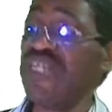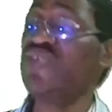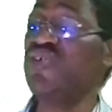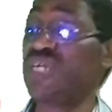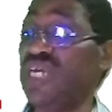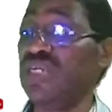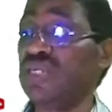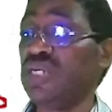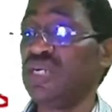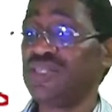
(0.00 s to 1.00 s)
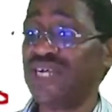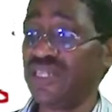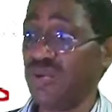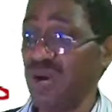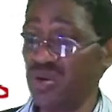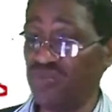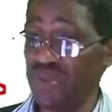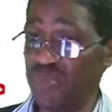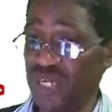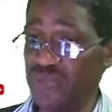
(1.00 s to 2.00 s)
tricky than the one of the
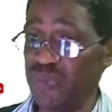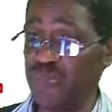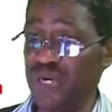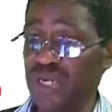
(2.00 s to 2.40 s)
past paper,